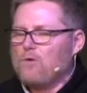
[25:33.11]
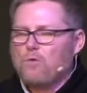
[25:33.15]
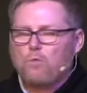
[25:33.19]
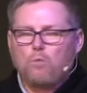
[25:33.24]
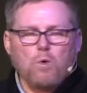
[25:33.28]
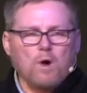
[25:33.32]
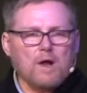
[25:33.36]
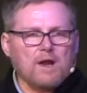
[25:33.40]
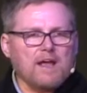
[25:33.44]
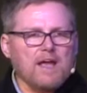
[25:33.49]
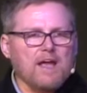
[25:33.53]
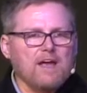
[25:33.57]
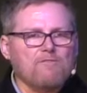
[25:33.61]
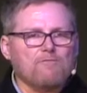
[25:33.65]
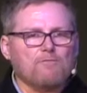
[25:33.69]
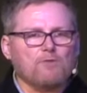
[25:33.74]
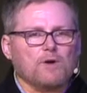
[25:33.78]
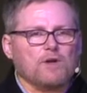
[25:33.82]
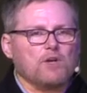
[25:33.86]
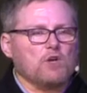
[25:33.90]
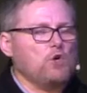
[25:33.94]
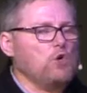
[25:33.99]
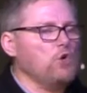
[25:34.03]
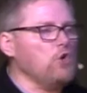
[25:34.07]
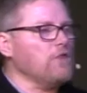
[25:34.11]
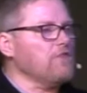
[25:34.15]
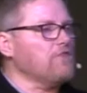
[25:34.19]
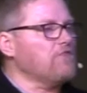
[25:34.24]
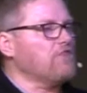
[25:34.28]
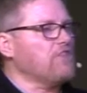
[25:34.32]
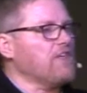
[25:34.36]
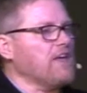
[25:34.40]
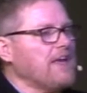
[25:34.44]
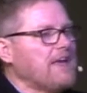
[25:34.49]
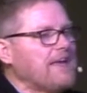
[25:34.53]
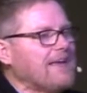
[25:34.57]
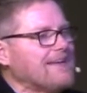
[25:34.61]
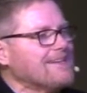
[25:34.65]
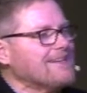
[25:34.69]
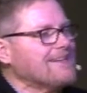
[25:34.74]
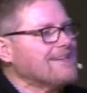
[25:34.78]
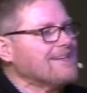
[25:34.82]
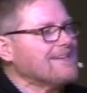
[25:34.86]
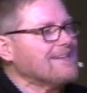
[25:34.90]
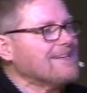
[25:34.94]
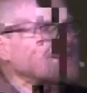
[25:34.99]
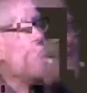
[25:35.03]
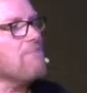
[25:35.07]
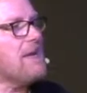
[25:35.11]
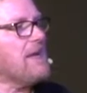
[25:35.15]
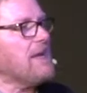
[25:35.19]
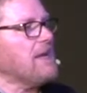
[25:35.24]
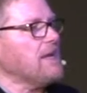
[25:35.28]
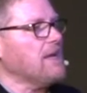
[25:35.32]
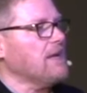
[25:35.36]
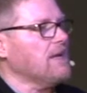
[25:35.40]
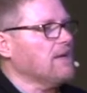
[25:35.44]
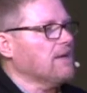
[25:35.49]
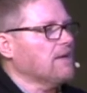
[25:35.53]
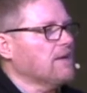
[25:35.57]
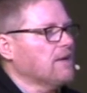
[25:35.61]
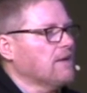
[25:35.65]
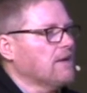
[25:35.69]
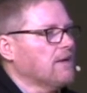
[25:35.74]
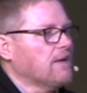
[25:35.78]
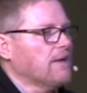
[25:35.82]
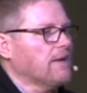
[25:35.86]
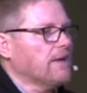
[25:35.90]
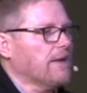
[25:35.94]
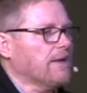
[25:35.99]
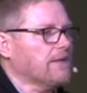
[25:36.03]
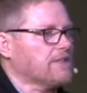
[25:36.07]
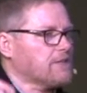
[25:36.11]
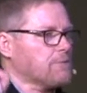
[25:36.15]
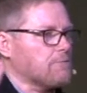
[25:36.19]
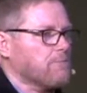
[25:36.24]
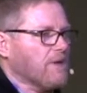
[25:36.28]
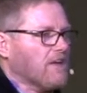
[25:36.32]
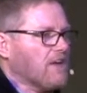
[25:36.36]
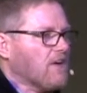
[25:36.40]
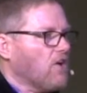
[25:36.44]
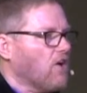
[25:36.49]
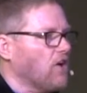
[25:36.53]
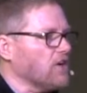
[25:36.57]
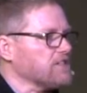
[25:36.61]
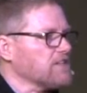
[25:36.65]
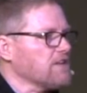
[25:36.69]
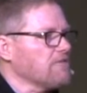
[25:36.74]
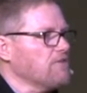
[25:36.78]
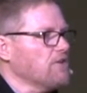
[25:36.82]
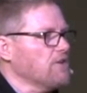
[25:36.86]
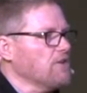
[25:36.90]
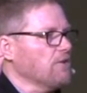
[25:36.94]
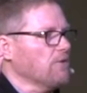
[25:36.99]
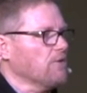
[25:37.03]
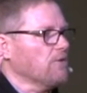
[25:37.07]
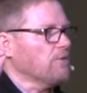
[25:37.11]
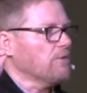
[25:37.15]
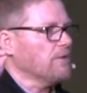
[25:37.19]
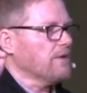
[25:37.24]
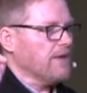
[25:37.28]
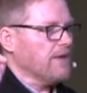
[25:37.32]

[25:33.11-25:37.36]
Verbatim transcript: whatever good thing is in me, it's because of you.